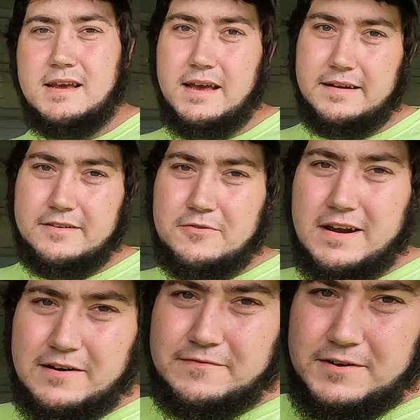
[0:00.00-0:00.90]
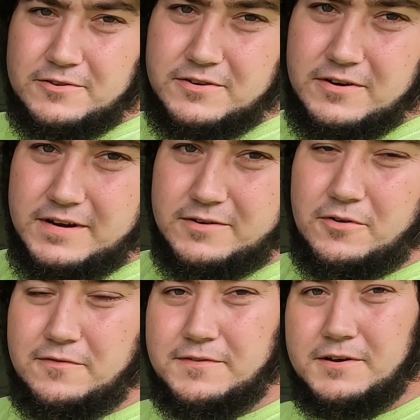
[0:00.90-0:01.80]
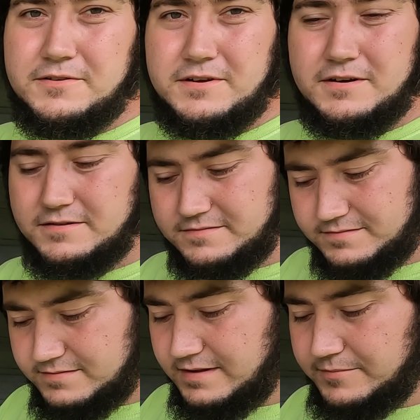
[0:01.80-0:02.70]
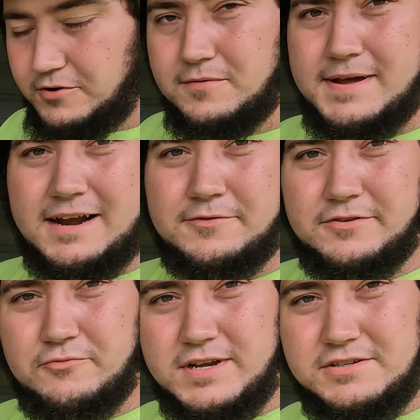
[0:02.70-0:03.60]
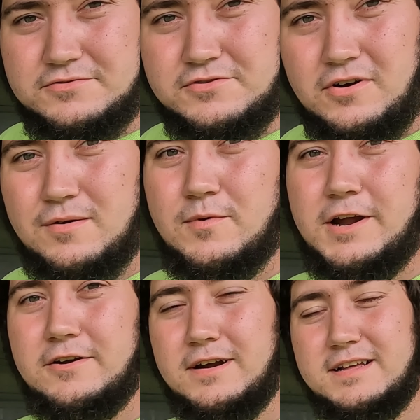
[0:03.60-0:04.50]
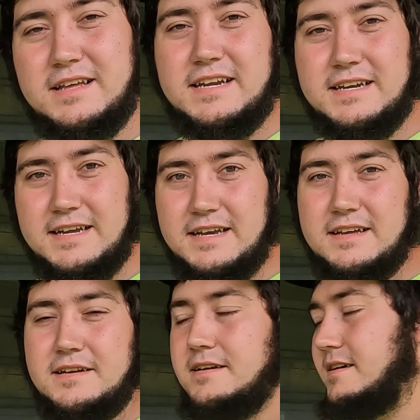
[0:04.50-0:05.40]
And a new air filter and oil filter. I'm going back with the original carburetor. I cleaned it,